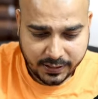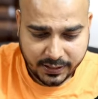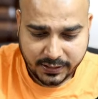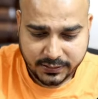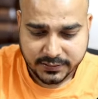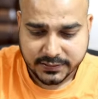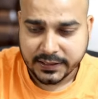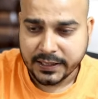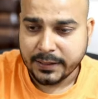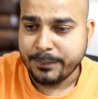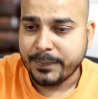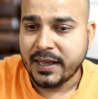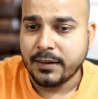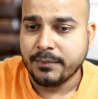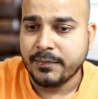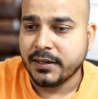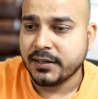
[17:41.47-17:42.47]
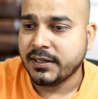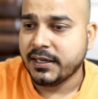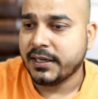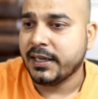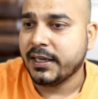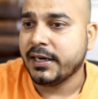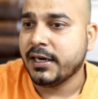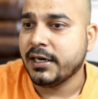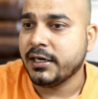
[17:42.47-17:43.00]
and the second parameter that
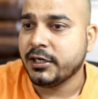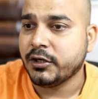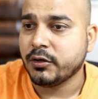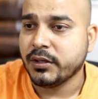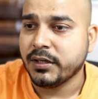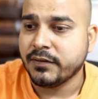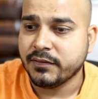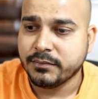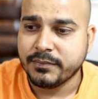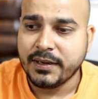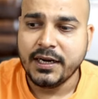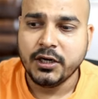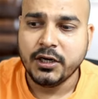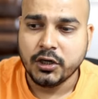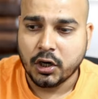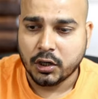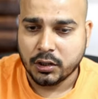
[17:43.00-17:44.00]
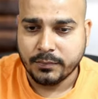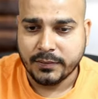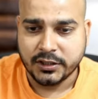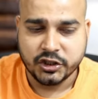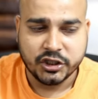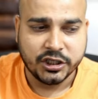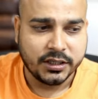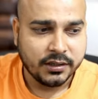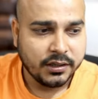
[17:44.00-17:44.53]
I really need to give is my
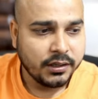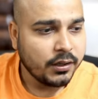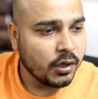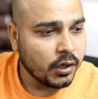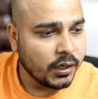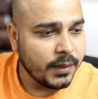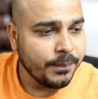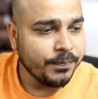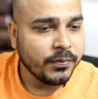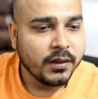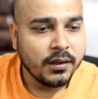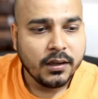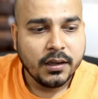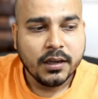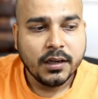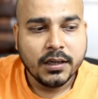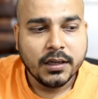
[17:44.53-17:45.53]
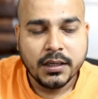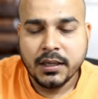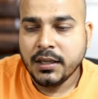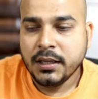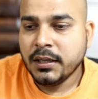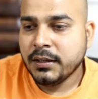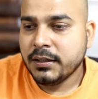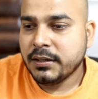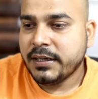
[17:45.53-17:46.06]
document share. Okay,
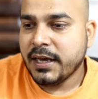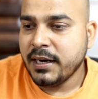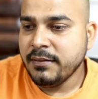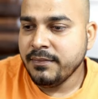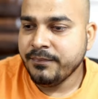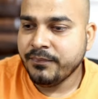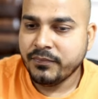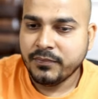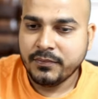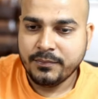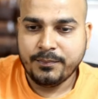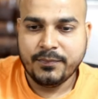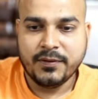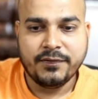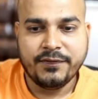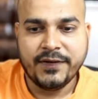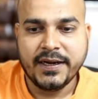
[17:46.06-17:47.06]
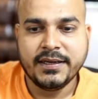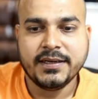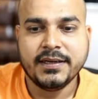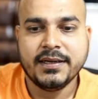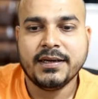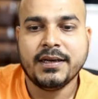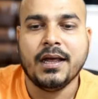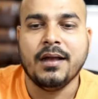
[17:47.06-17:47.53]
done. Perfect.